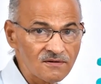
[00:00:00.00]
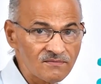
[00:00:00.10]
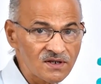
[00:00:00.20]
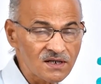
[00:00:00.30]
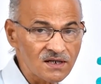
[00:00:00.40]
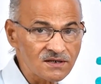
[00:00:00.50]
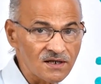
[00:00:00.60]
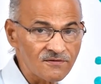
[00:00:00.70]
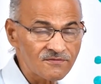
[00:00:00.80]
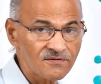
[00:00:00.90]
because
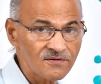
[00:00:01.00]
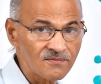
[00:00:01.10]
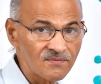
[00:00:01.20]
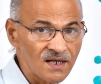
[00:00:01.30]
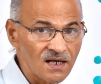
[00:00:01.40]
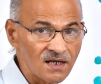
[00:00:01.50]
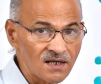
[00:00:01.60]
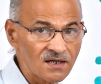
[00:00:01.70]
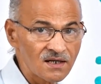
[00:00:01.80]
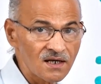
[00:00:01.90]
of mainly
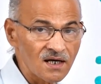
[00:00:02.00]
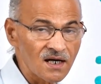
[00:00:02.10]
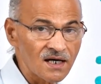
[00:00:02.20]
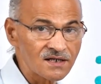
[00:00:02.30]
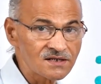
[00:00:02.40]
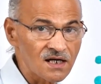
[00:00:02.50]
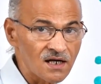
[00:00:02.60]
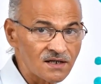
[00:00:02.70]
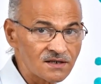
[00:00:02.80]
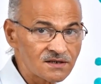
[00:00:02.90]

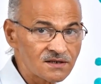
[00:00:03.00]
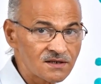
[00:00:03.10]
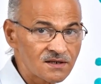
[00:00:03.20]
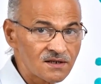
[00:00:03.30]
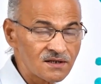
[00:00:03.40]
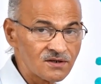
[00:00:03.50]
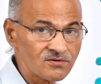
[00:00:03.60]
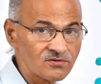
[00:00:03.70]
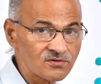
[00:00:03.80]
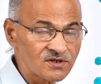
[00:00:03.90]
landslides.
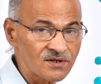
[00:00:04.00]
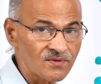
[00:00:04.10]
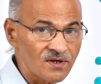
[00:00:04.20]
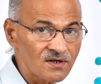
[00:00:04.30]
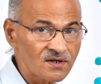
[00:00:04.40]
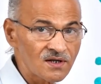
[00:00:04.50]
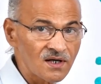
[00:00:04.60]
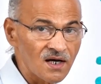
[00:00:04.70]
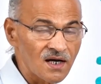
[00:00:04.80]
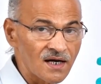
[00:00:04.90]
Due to tremor,
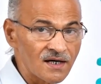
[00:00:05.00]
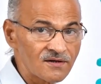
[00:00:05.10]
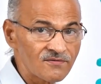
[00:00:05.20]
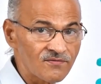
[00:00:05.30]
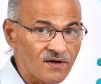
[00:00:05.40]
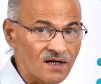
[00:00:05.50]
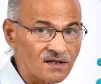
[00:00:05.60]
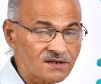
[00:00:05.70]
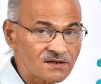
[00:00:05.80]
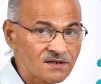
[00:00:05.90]
land
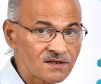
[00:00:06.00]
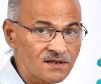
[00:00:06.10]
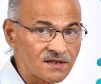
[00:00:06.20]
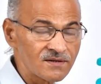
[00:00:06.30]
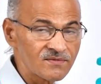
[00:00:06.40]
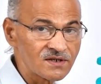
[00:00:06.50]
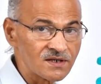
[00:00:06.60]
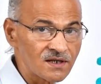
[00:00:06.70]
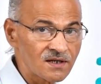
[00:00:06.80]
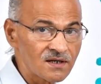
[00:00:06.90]
falls,
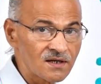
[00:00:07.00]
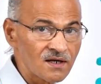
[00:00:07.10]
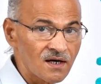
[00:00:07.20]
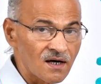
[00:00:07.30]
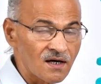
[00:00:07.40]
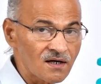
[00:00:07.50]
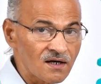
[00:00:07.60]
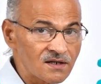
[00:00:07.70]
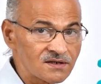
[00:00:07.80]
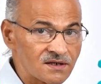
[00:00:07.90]
damaging or
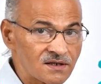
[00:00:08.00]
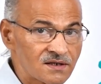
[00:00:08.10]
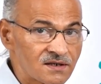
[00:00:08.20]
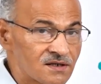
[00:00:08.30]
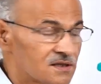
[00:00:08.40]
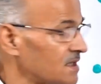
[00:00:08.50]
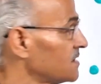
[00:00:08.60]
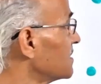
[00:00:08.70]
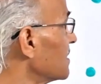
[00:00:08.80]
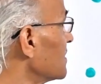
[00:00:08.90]
causing
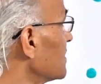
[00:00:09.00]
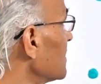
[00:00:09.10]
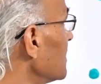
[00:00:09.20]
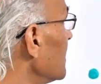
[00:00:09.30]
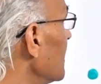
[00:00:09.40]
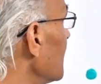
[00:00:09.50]
disasters there.